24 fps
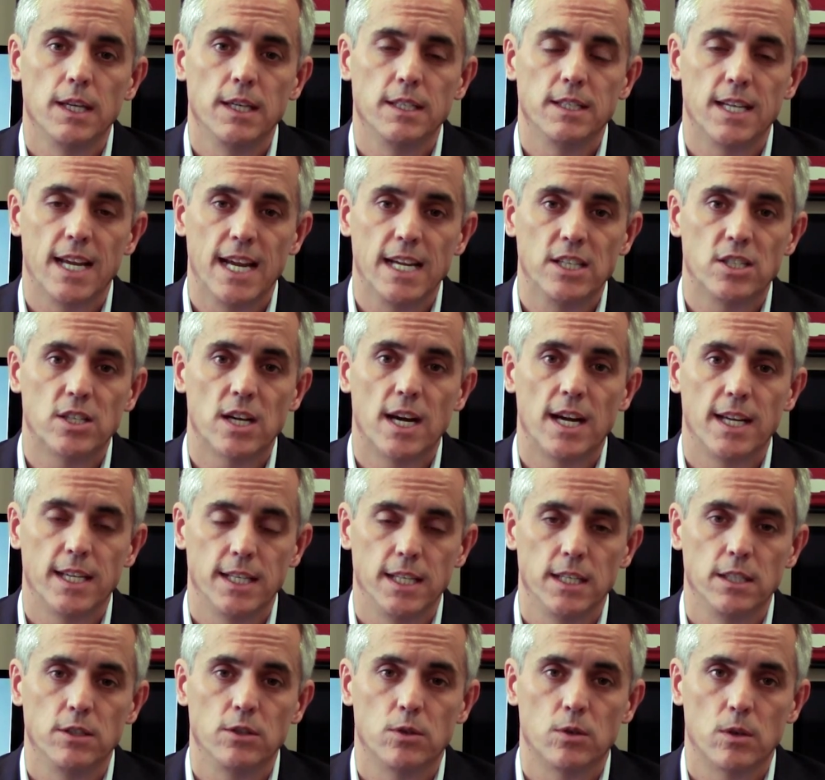is HIE
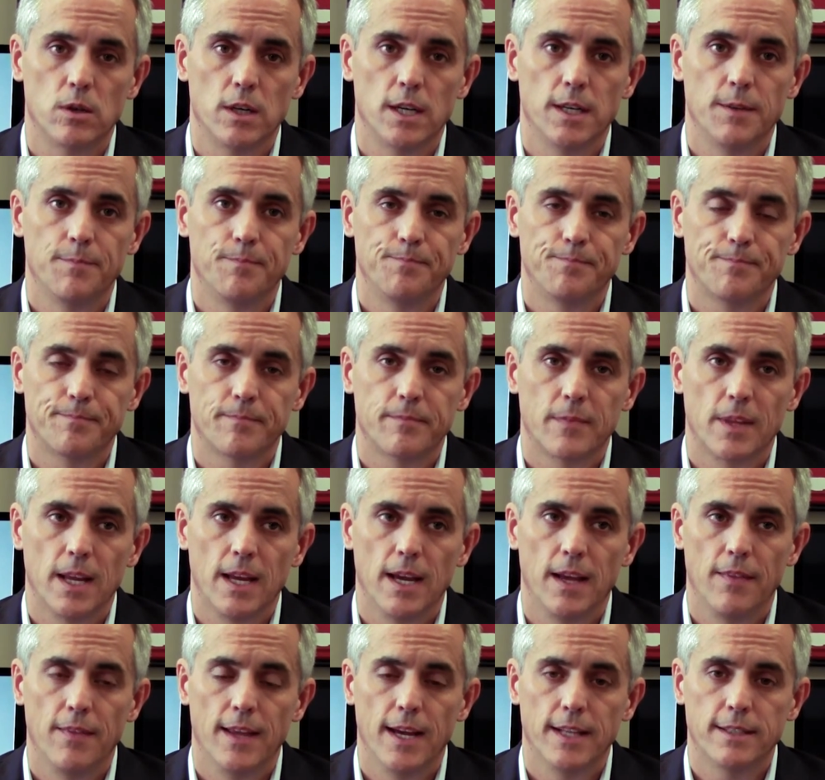injury.
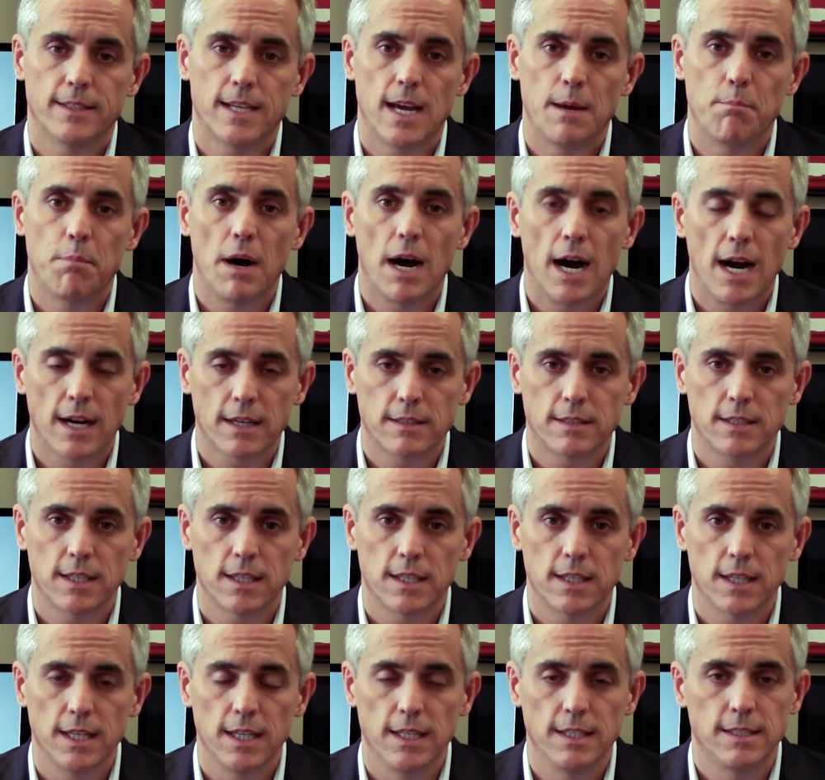And that's
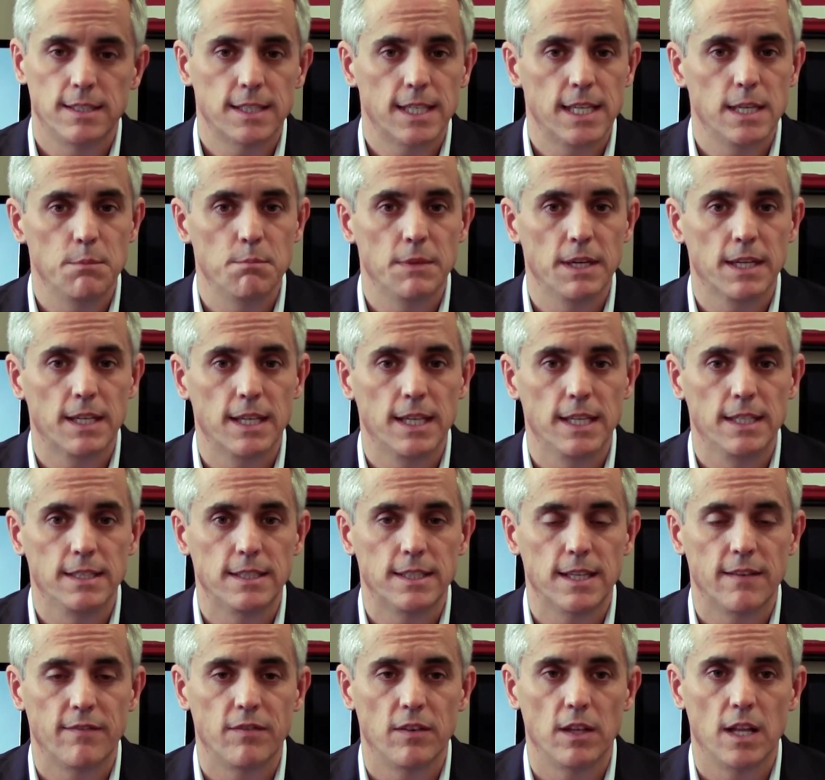hypoxic ischemic
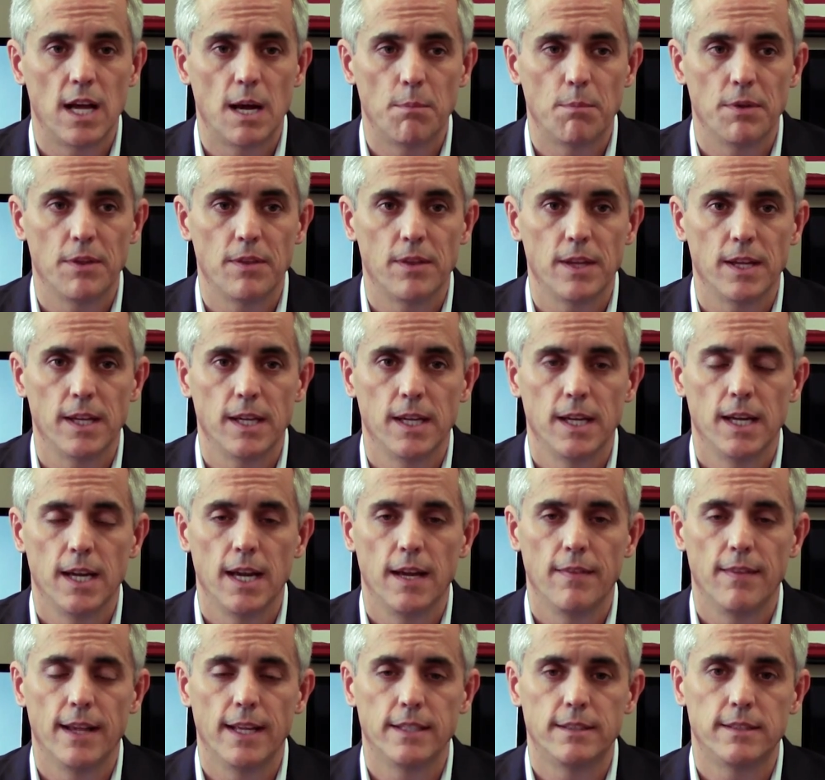encephalopathy.
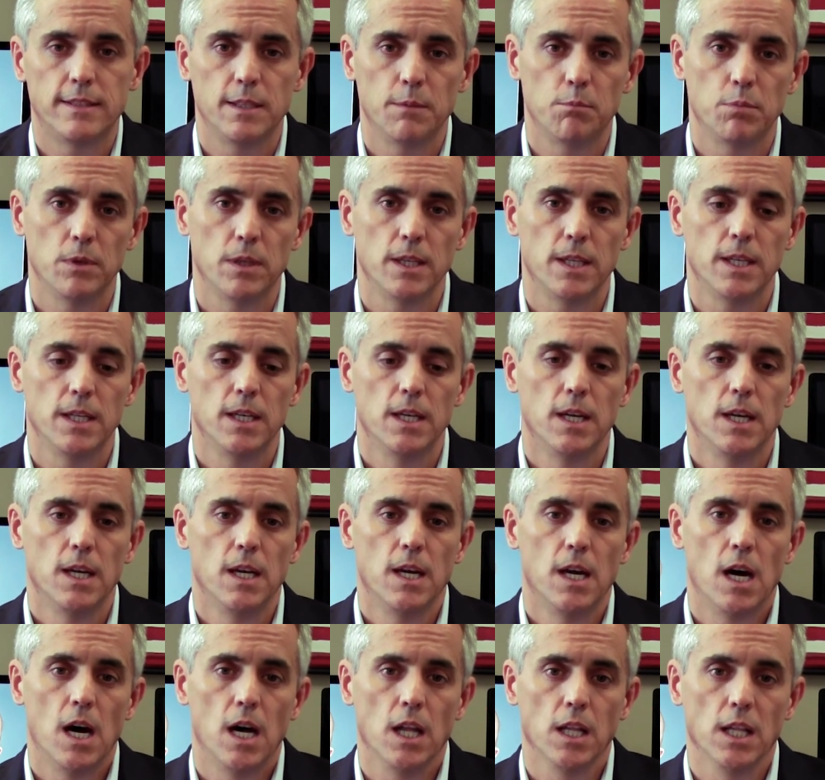And that's simply
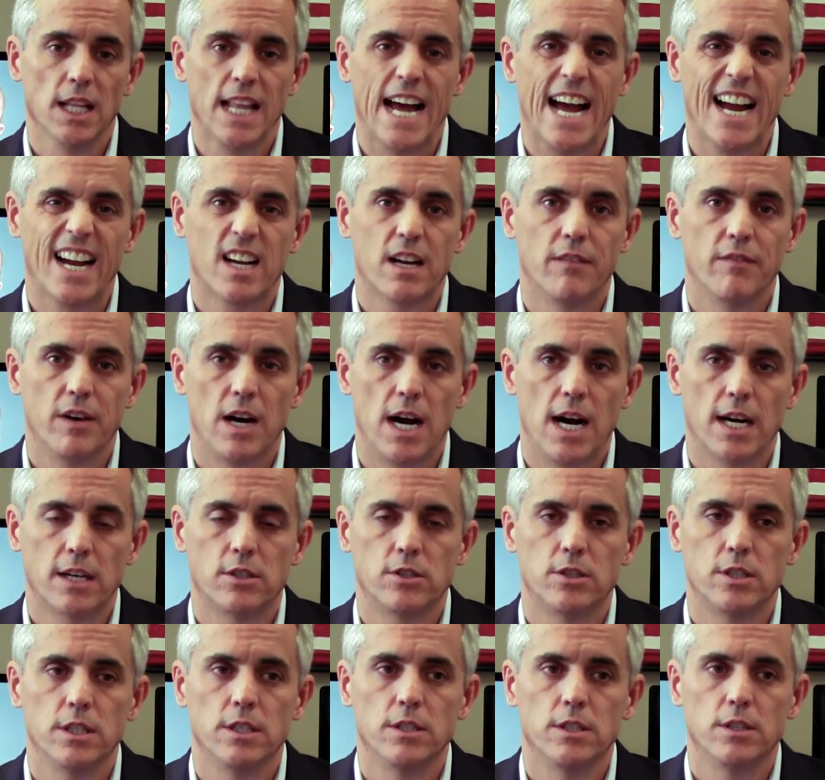a lack of
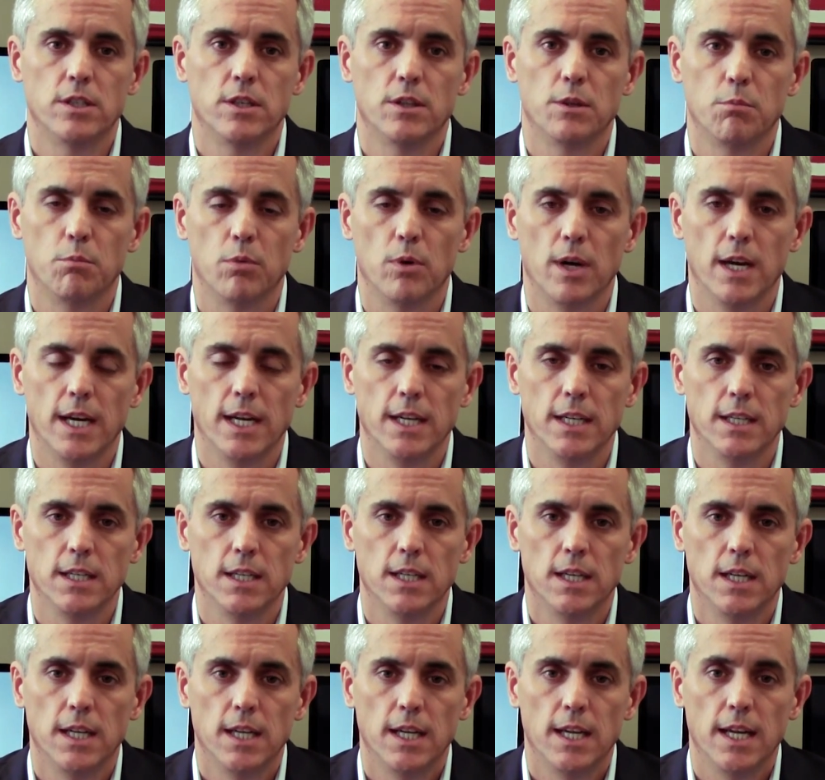oxygen to the
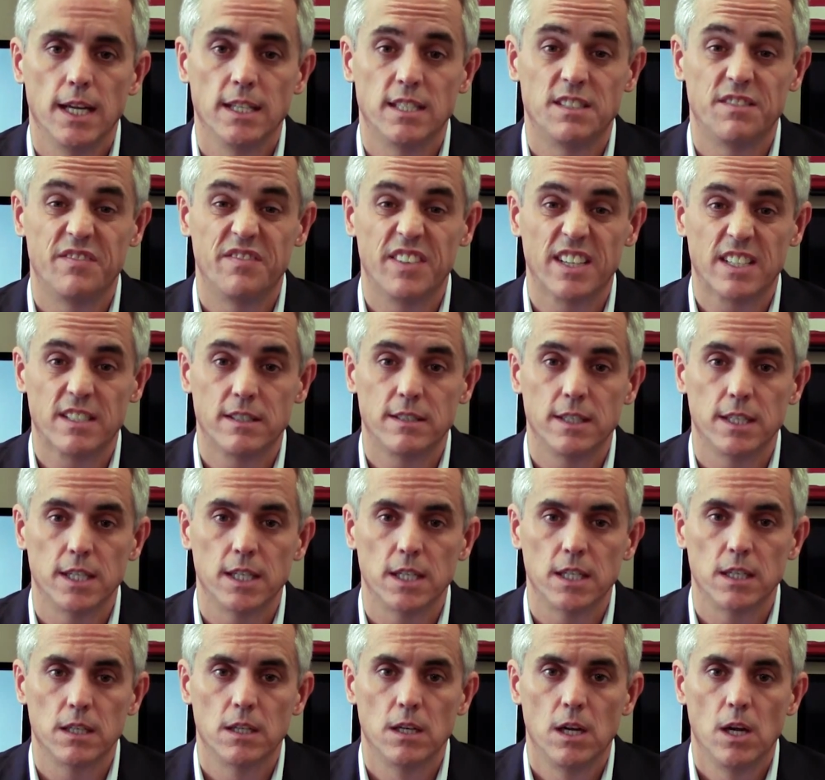brain,
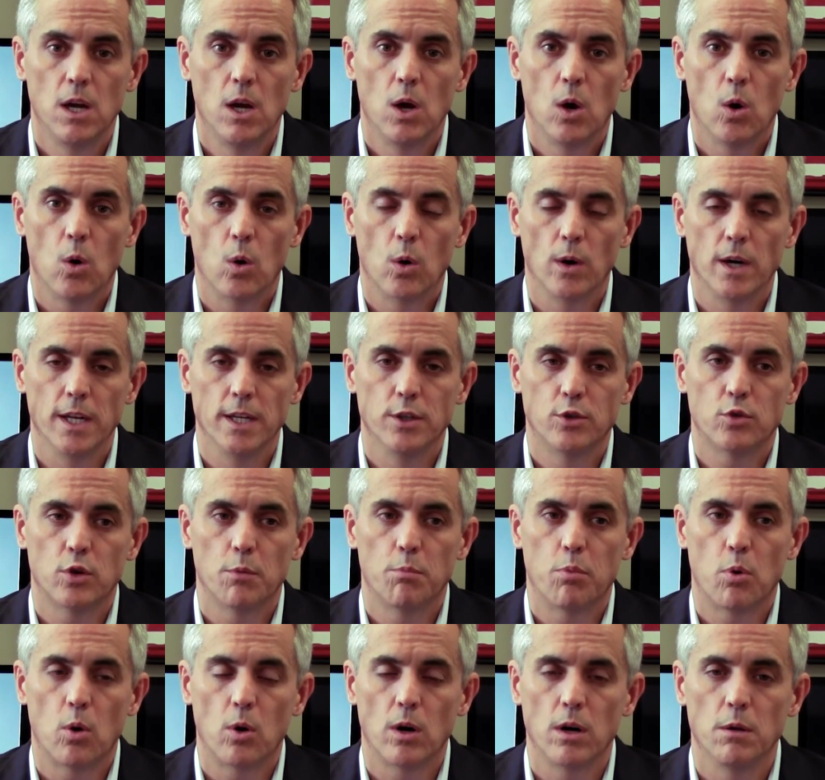asphyxia, or
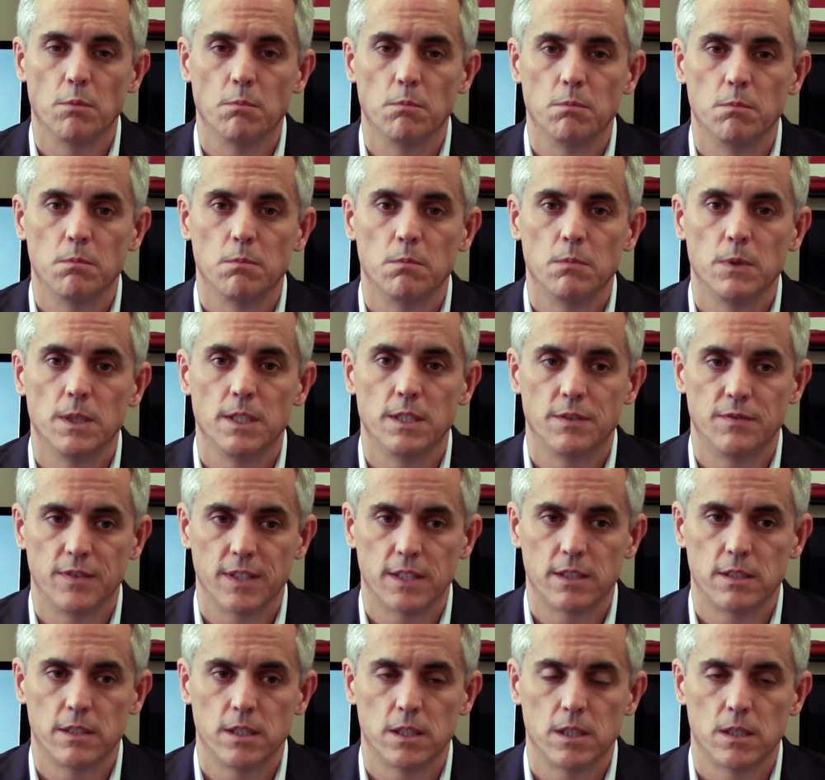intrapartum
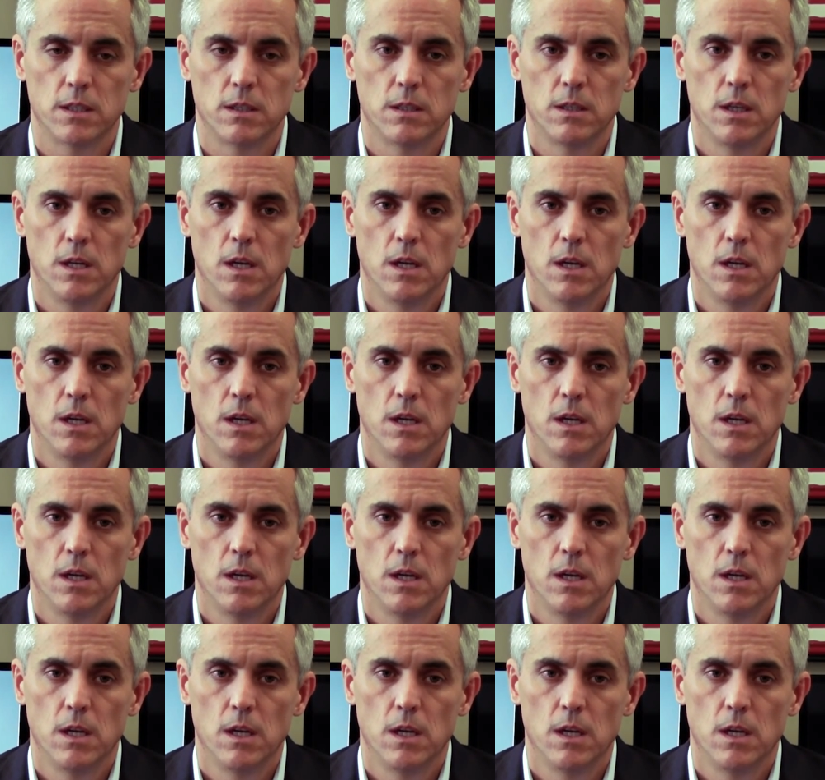asphyxia.